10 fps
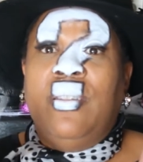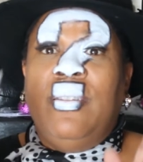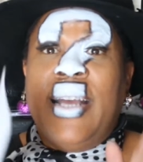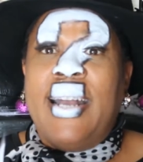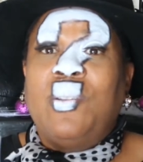
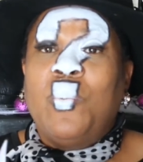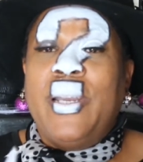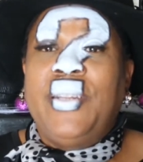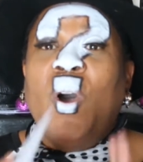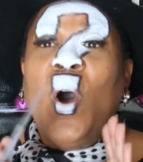that's
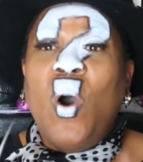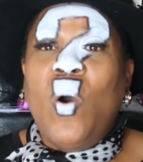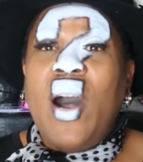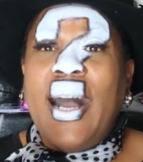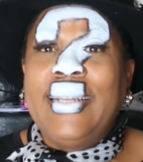when the
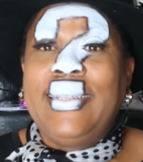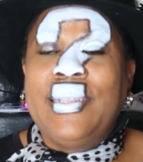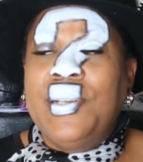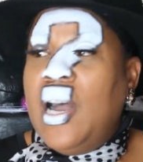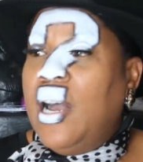whole
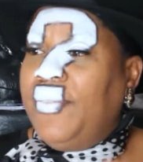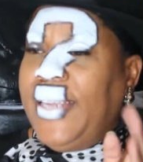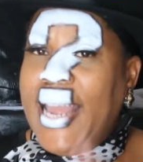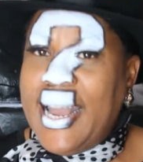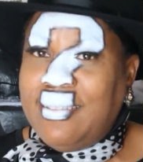idea of
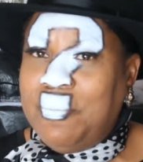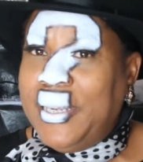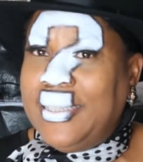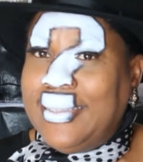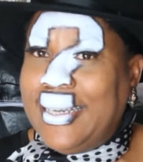cats
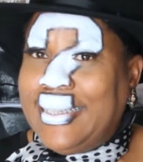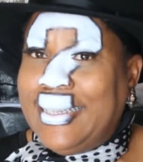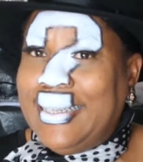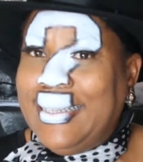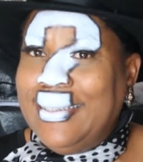being
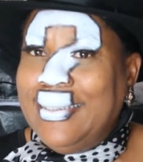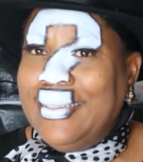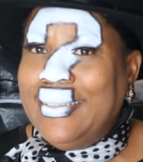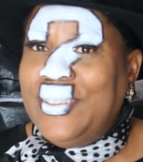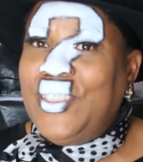lucky
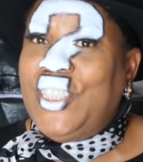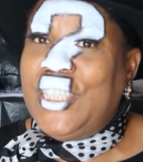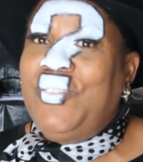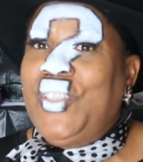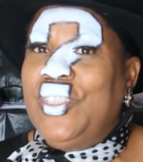
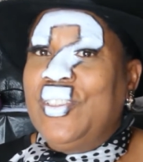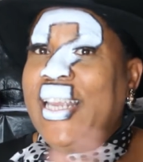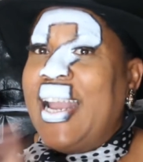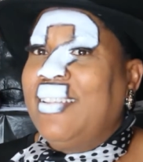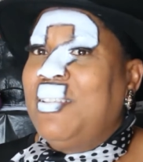shift to
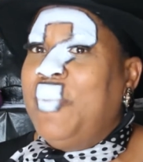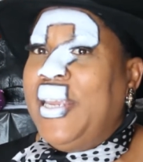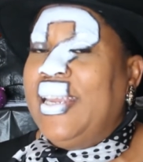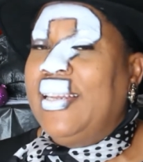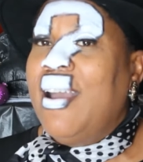cats
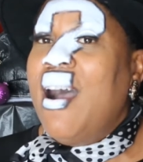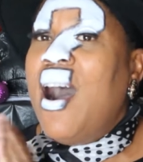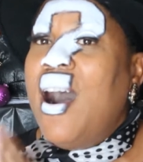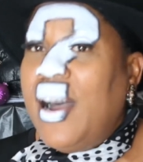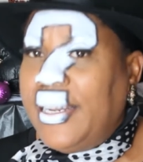being
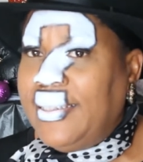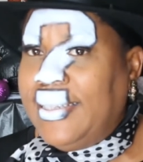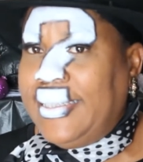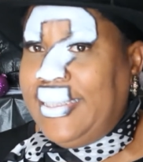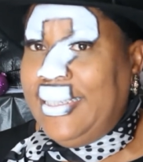
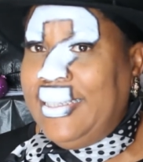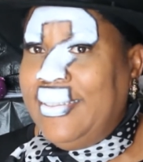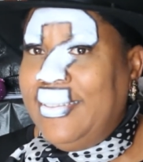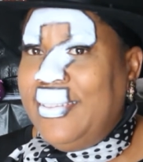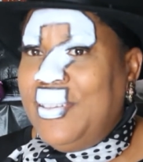unlucky,
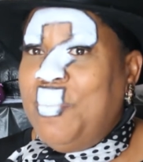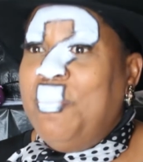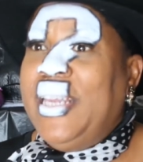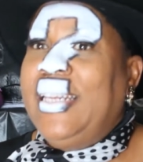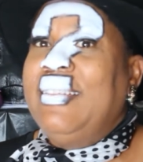
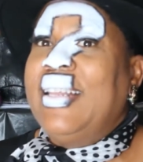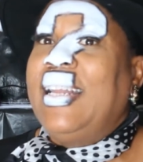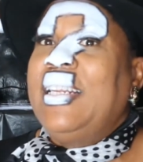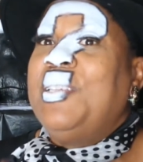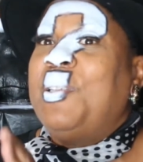meaning
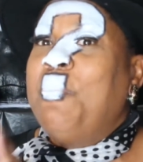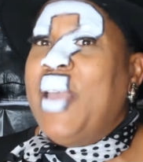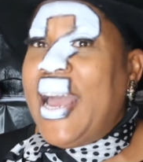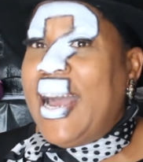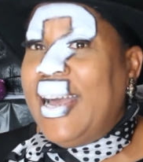that is
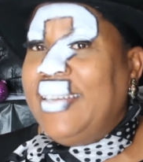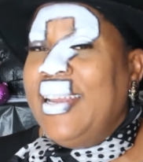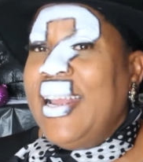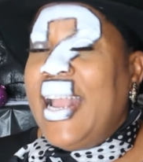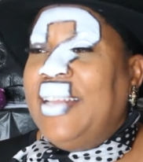bad.
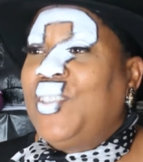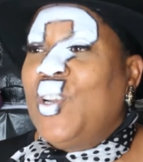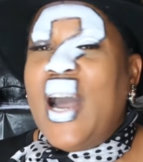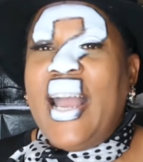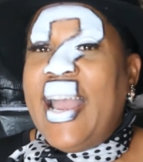And
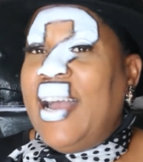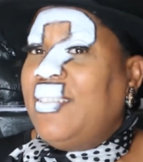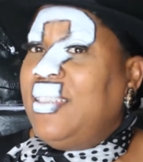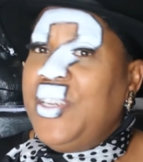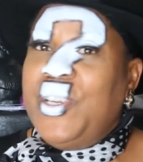so as
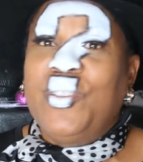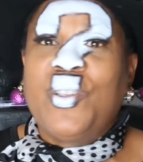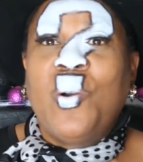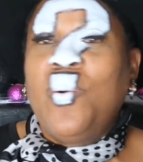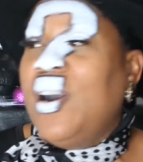the years
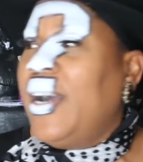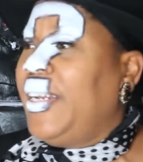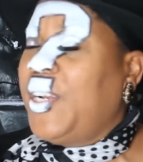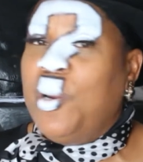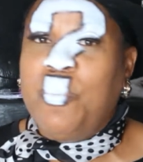go on
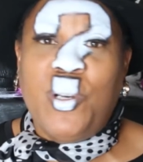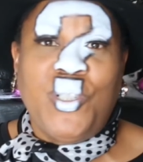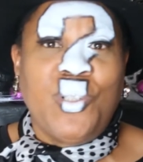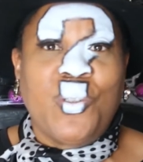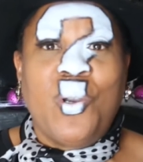and
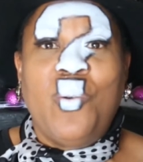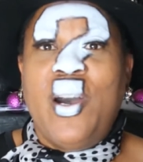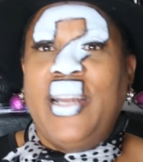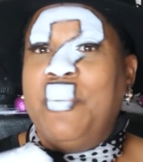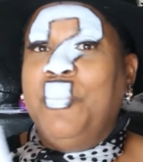commercials go
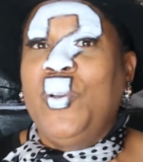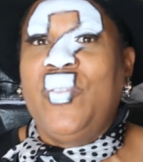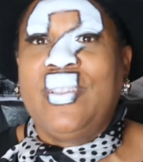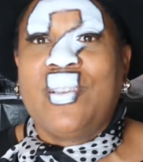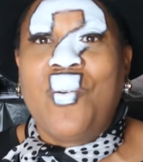on and
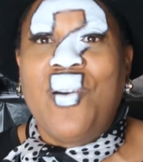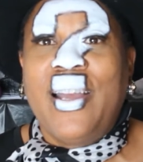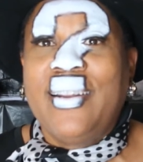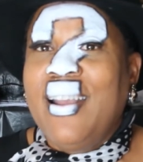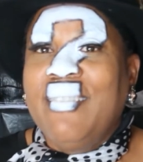movies go
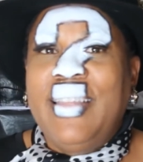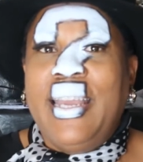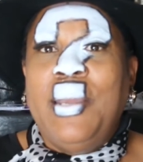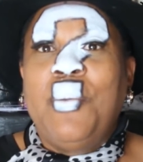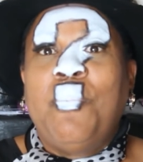on,
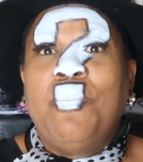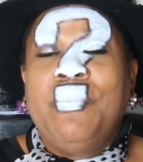they